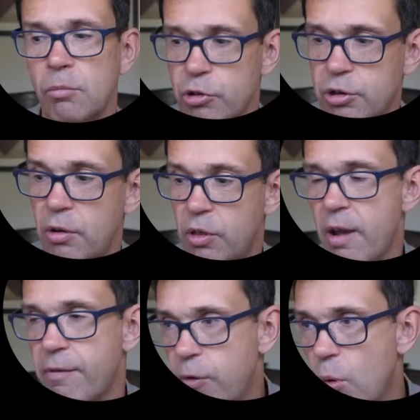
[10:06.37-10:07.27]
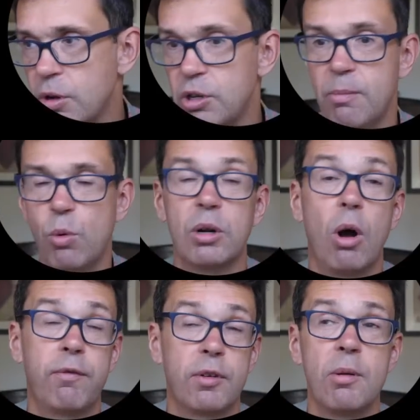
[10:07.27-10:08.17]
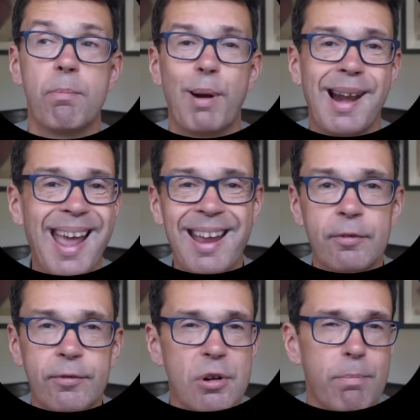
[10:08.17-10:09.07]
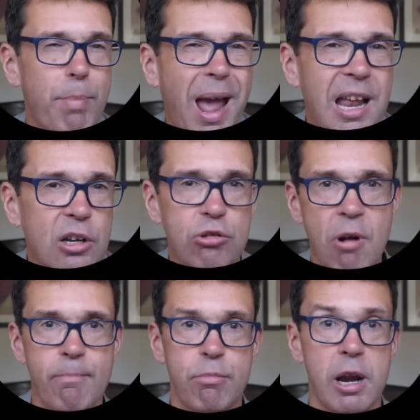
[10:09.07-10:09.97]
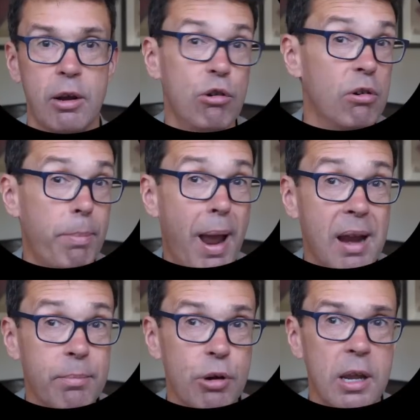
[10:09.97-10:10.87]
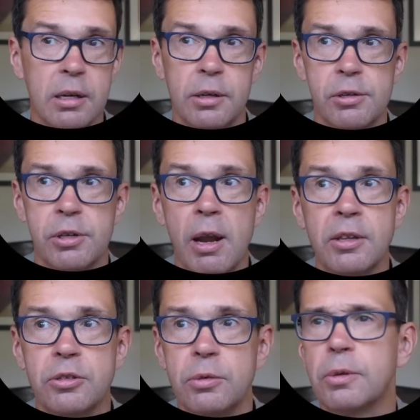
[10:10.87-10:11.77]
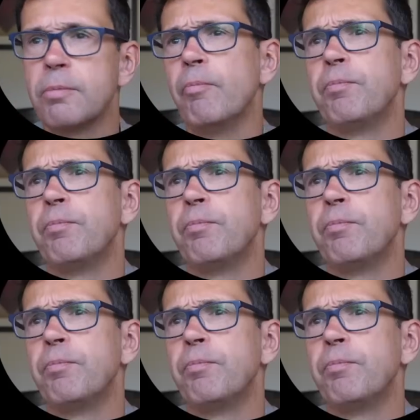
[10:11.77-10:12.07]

So therefore, you would often plan for a bad trump break or a bad break in a side suit.